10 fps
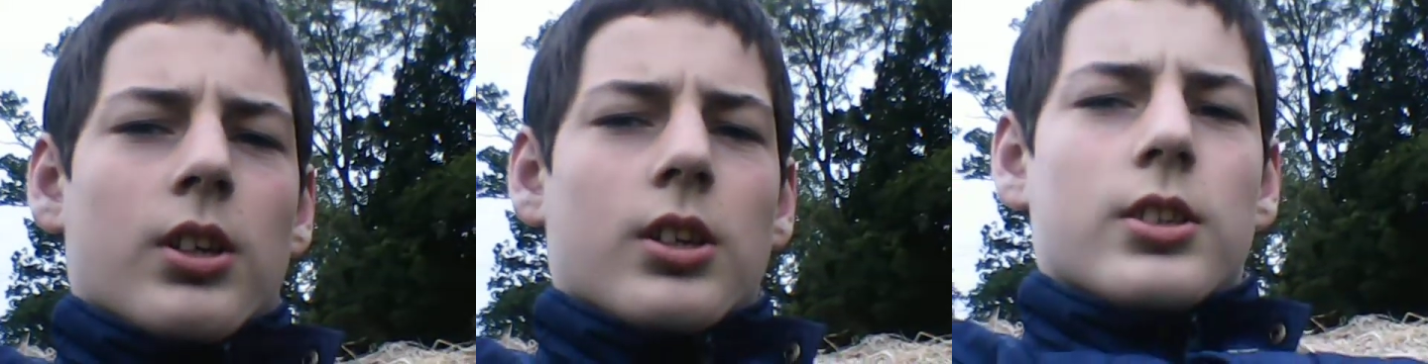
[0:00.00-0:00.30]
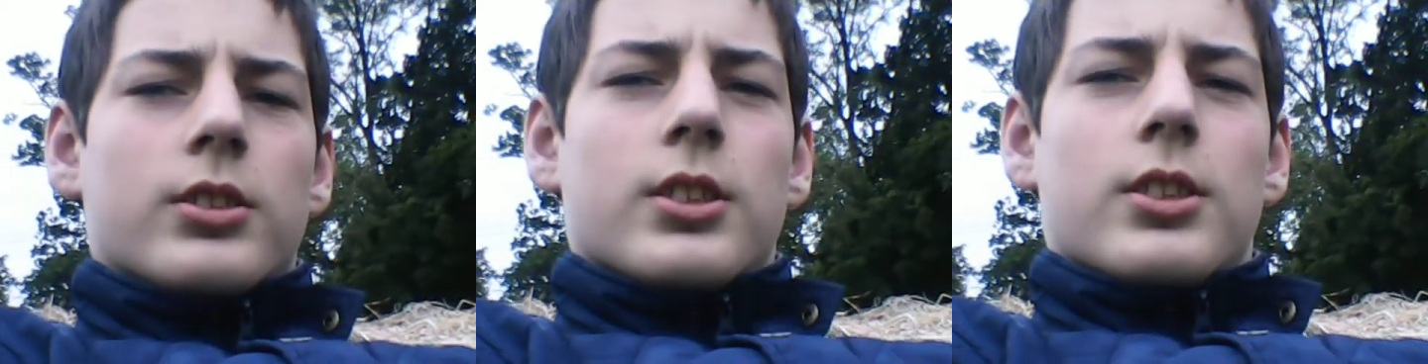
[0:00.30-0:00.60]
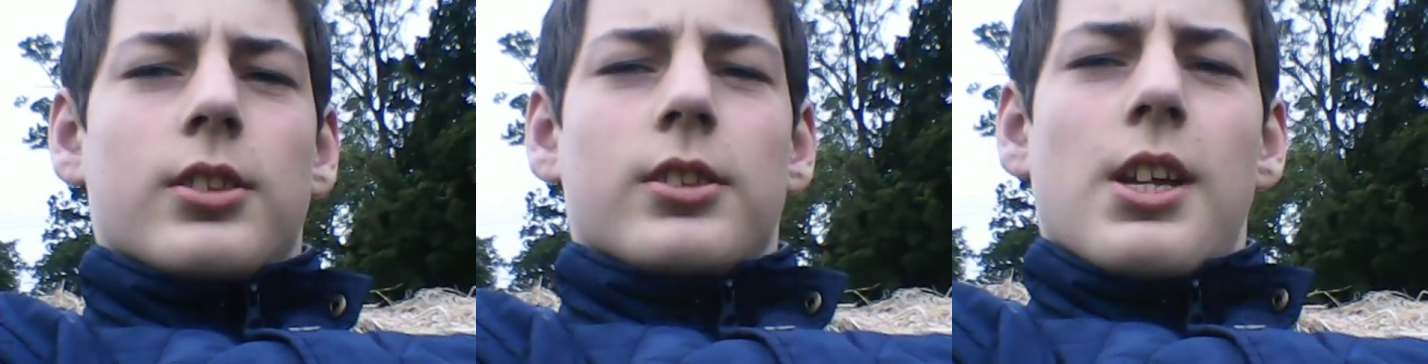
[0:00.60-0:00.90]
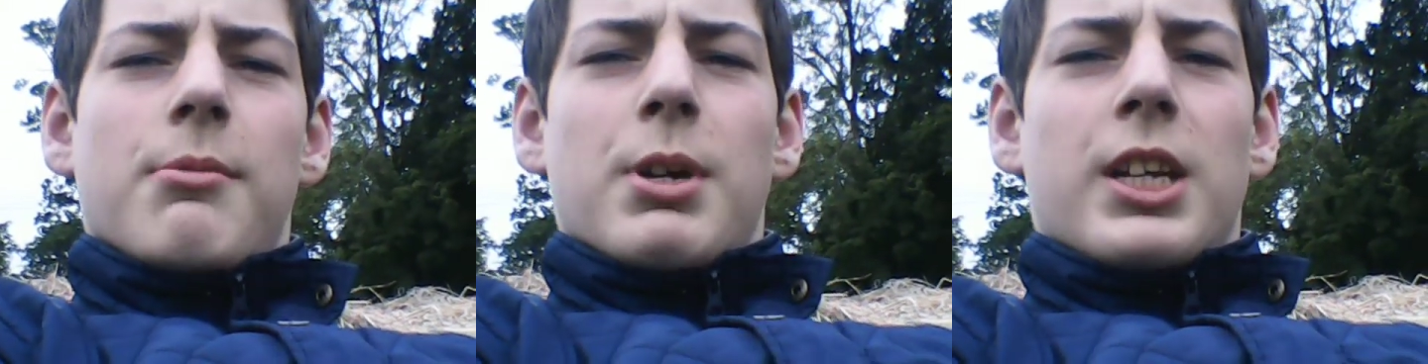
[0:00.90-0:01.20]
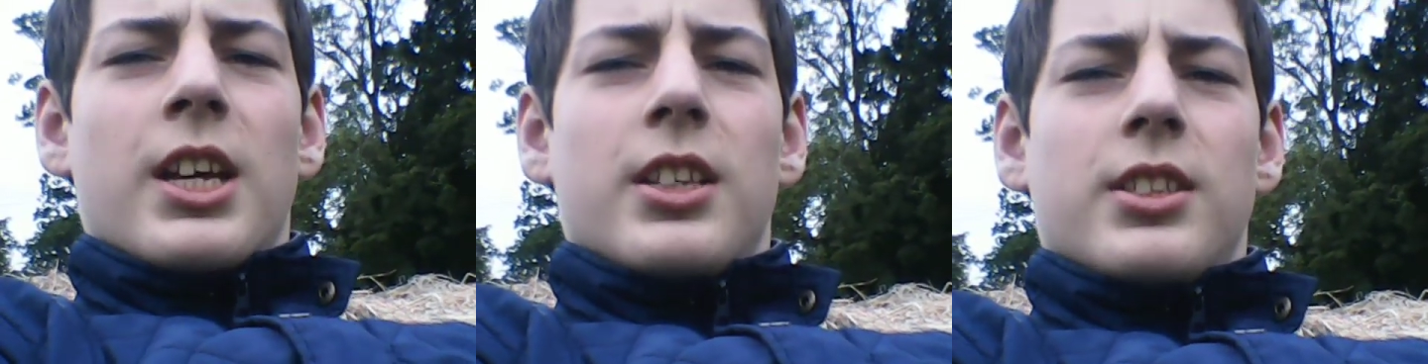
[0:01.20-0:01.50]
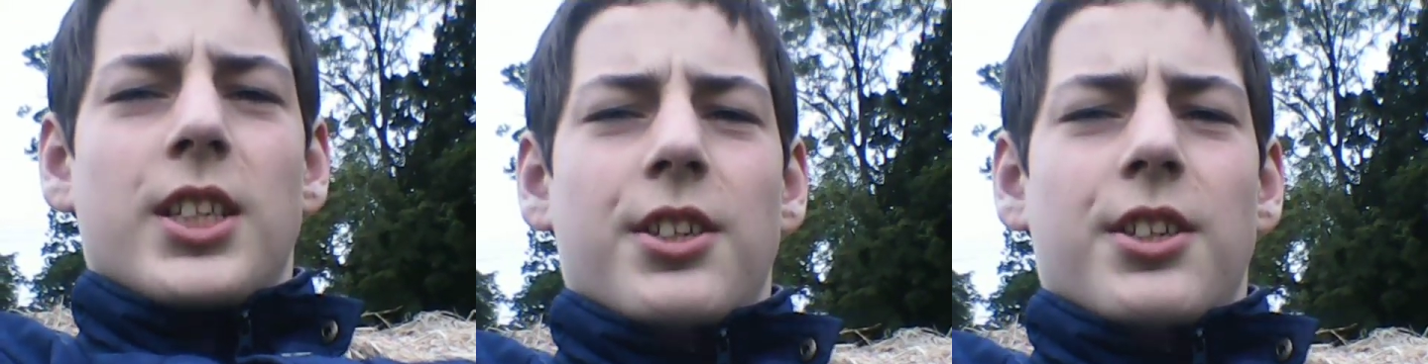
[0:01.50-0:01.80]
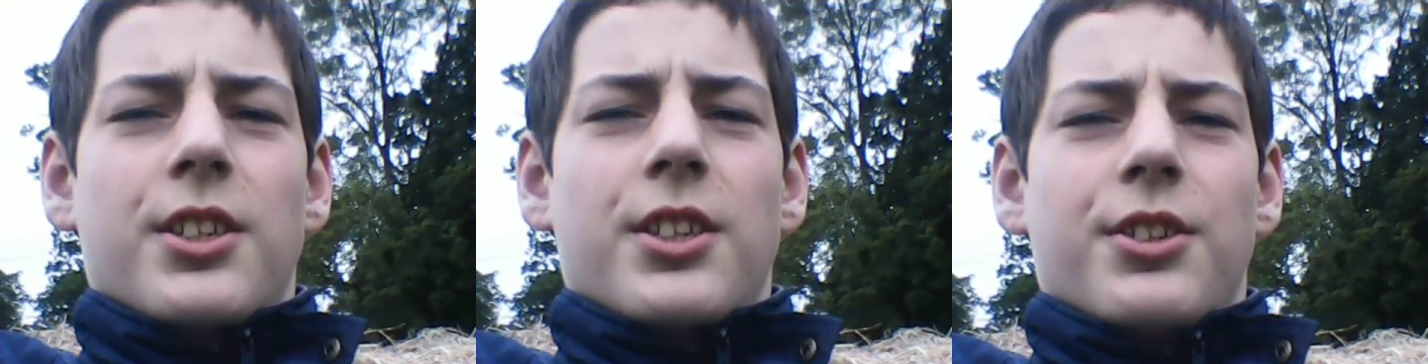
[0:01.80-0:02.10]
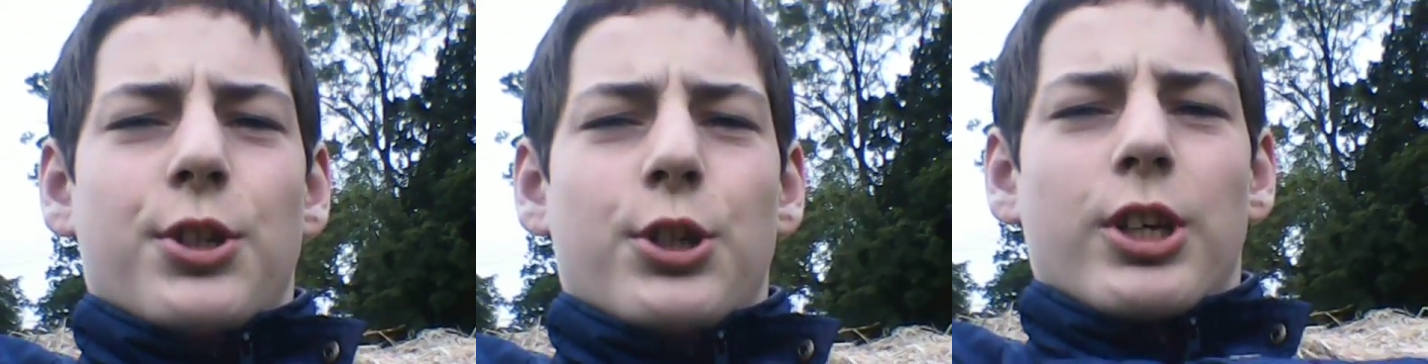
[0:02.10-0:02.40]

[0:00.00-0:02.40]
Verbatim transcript: guys, this is Deadman80 again.